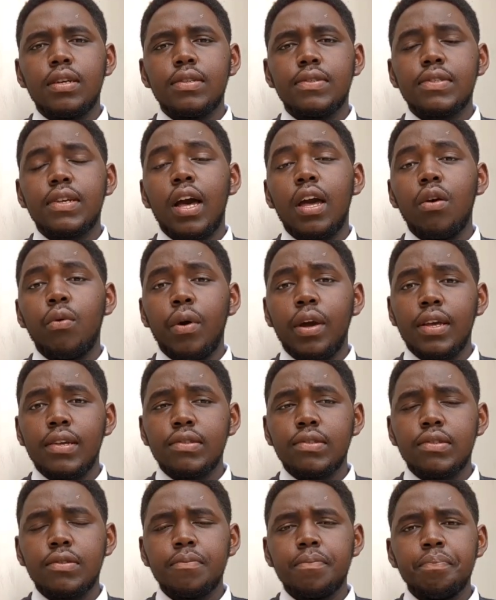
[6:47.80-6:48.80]

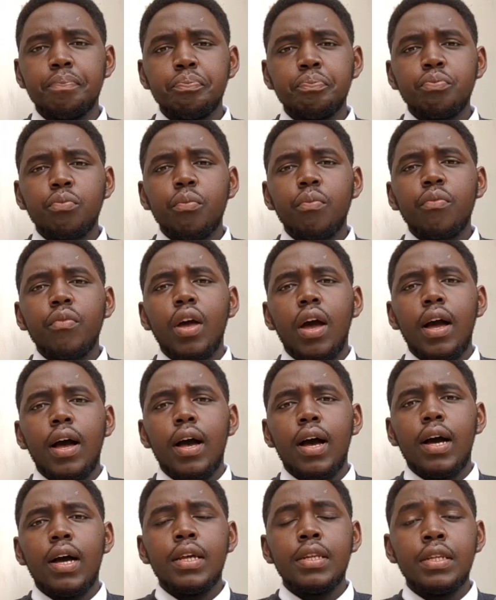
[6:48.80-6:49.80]
Skyways,
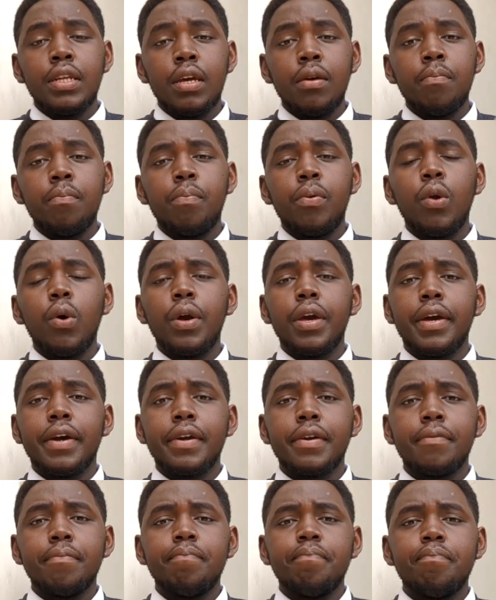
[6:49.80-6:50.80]
an
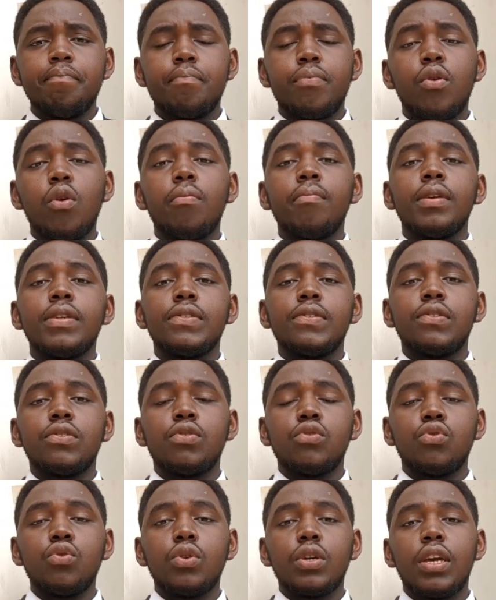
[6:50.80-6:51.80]
employer promised
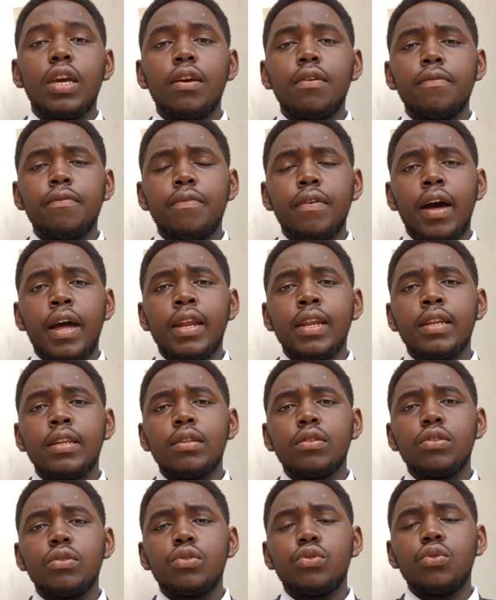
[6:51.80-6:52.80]
to give
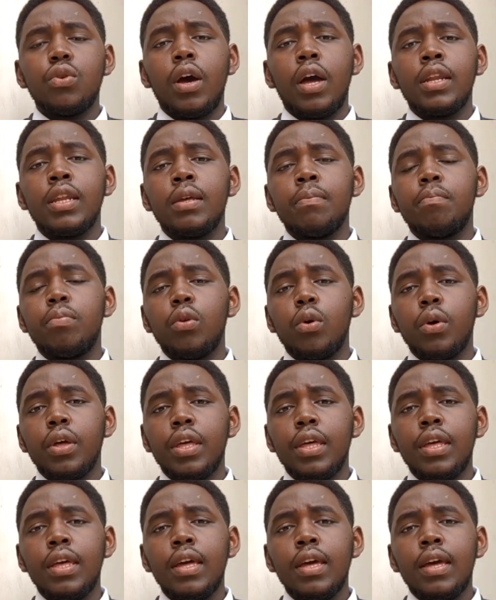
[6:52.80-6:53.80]
to an
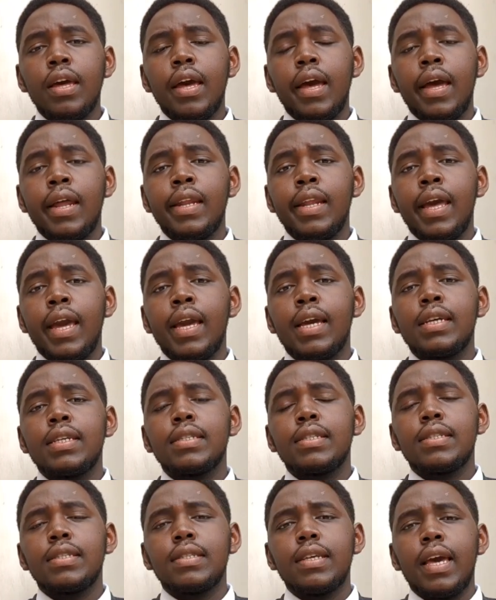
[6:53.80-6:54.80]
employee an
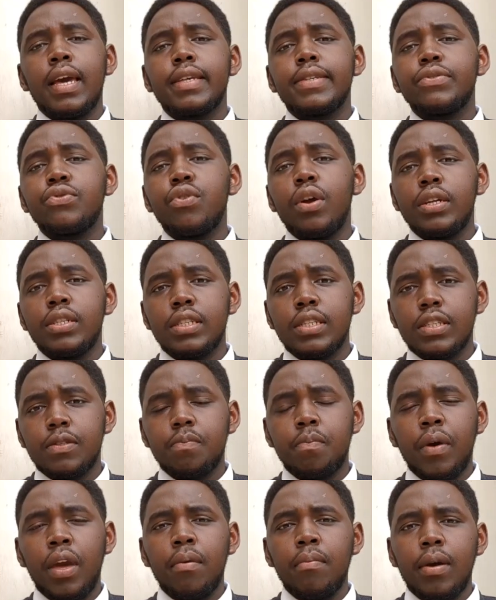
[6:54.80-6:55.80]
ex gratis
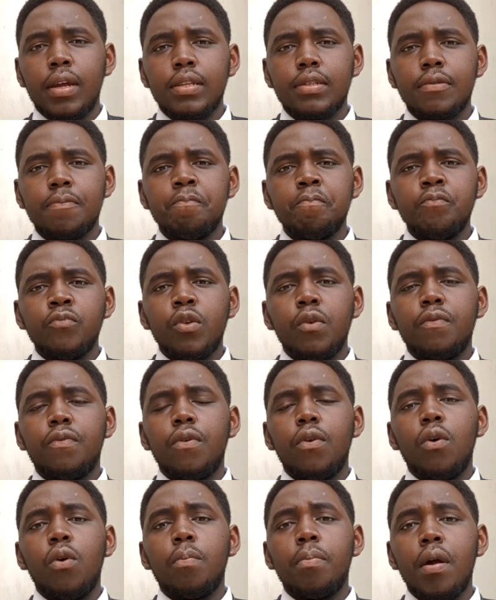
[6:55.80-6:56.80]
payment.
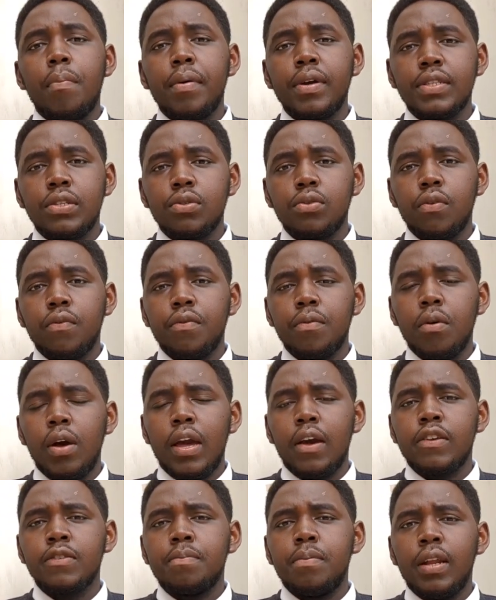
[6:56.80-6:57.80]
For purposes of
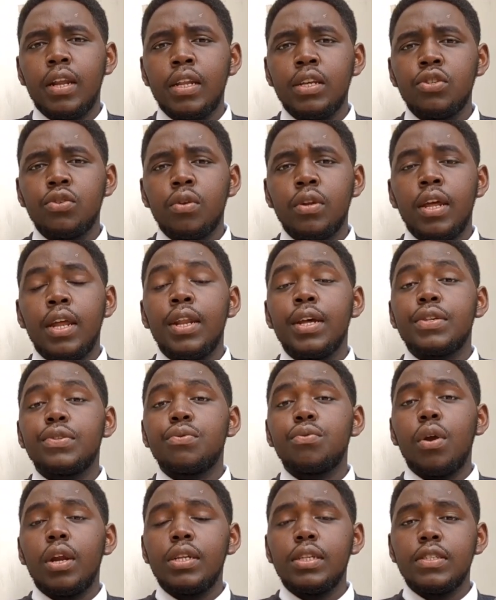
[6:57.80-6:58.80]
explanation, an ex
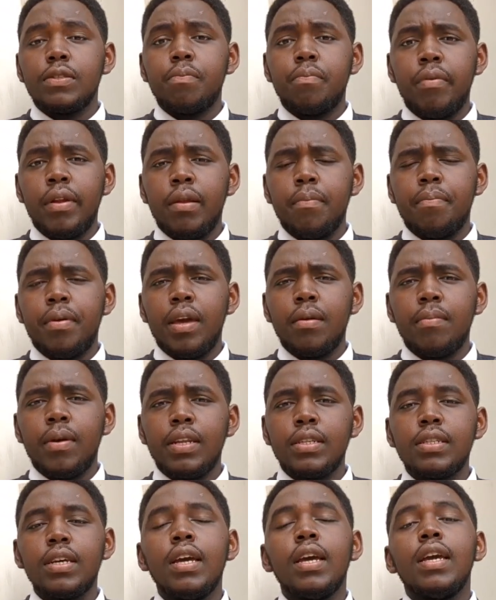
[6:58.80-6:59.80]
gratis
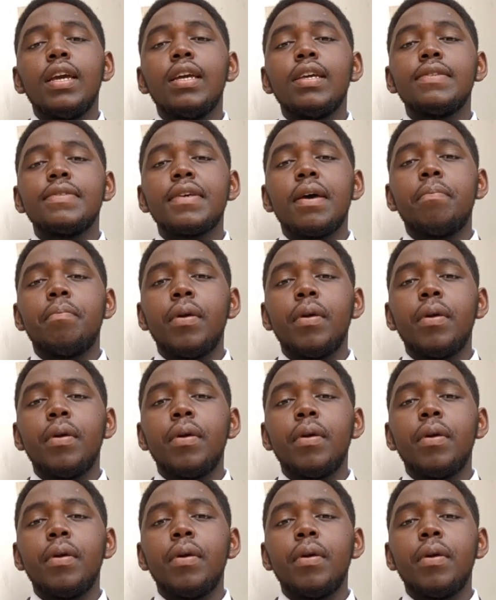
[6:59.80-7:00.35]
payment is a